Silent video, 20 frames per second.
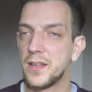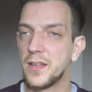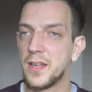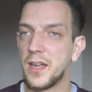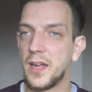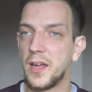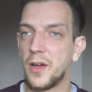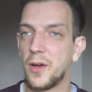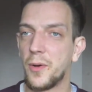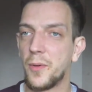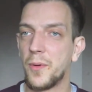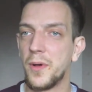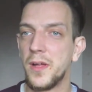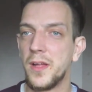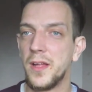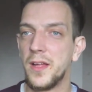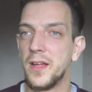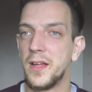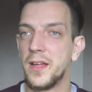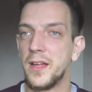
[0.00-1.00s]
So
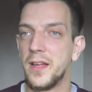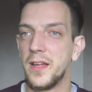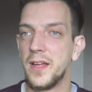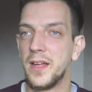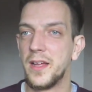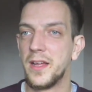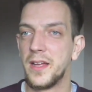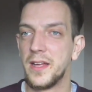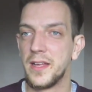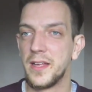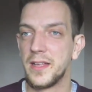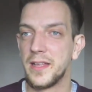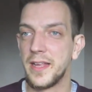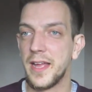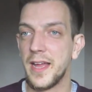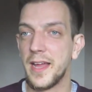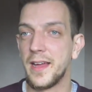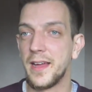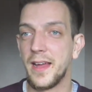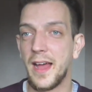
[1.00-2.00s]

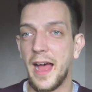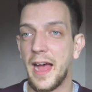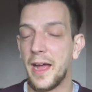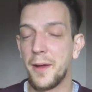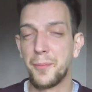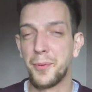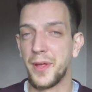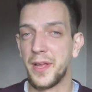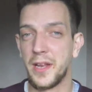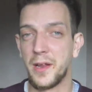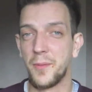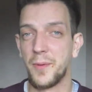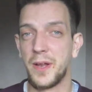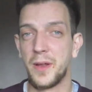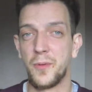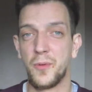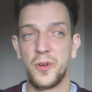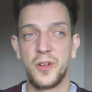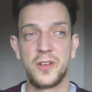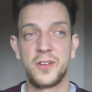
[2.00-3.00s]
yeah, I played it when
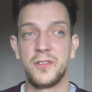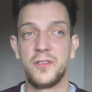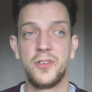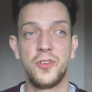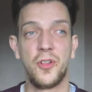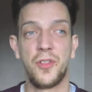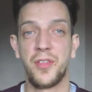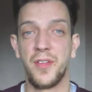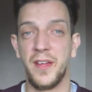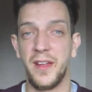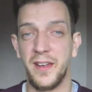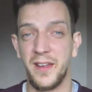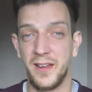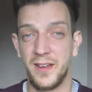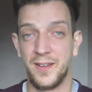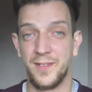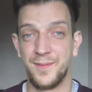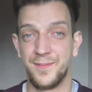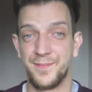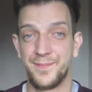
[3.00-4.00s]
it was nothing.
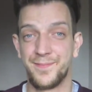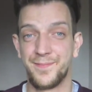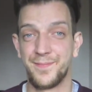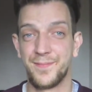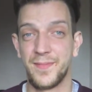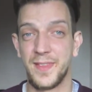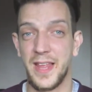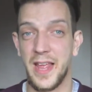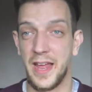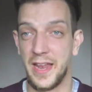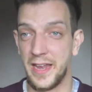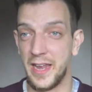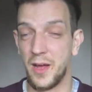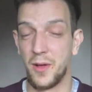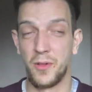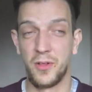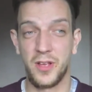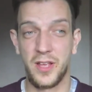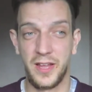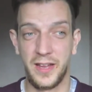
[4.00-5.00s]
And
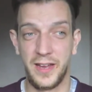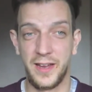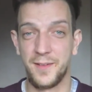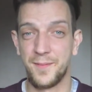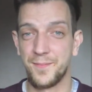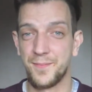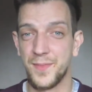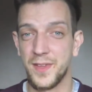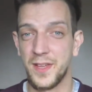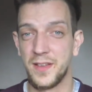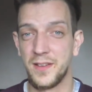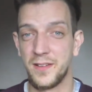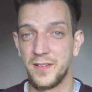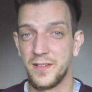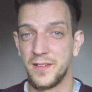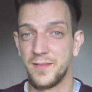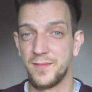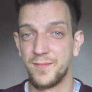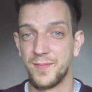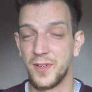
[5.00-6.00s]
now look at it.
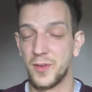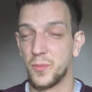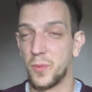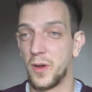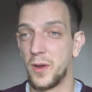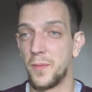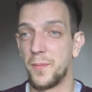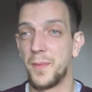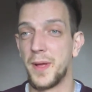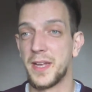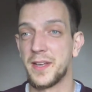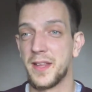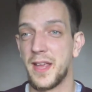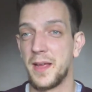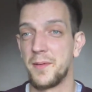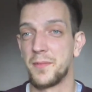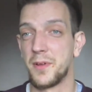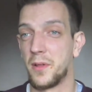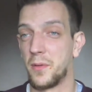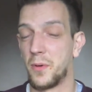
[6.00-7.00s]
It's one of the best
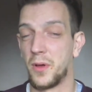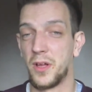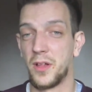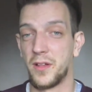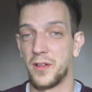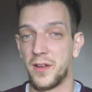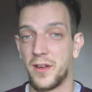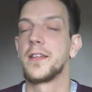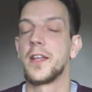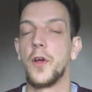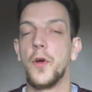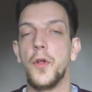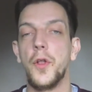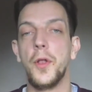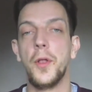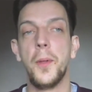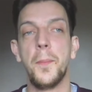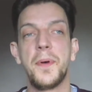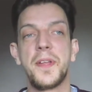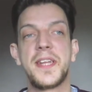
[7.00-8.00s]
games in the world. So
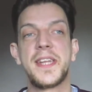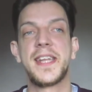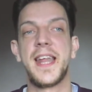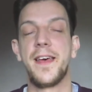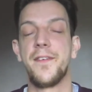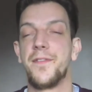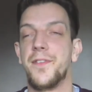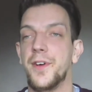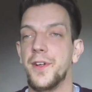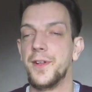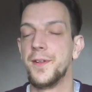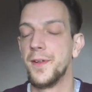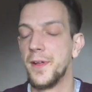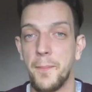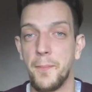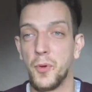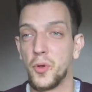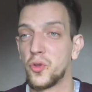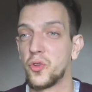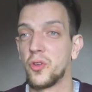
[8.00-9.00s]
number 7,
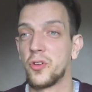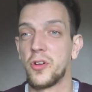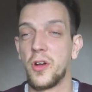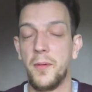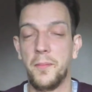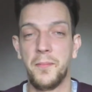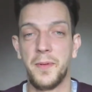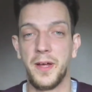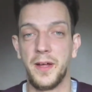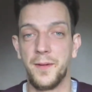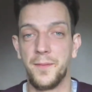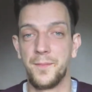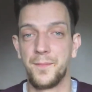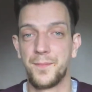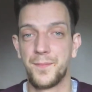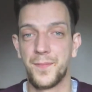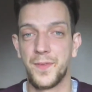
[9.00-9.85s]
Mortal Kombat.